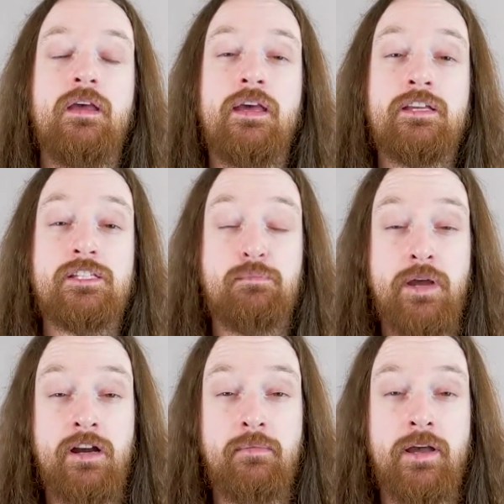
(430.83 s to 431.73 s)

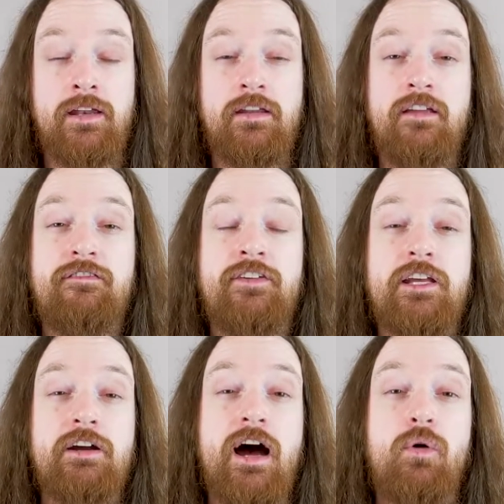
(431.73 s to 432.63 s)
Experiment and
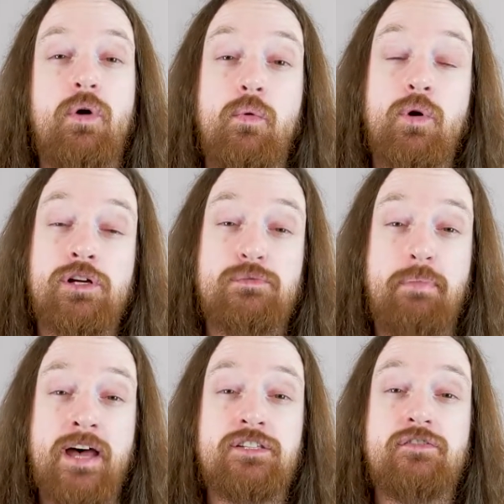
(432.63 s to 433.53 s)
figure out what works
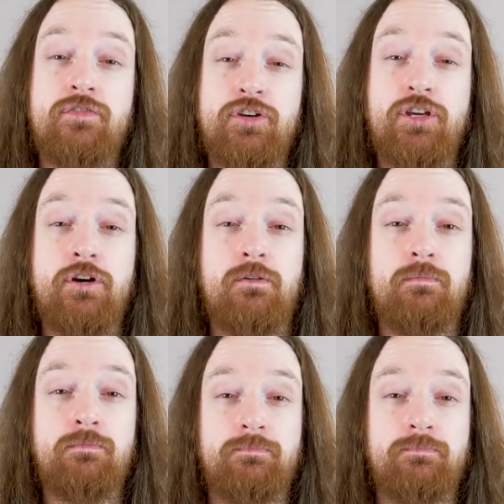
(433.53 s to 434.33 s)
best for you.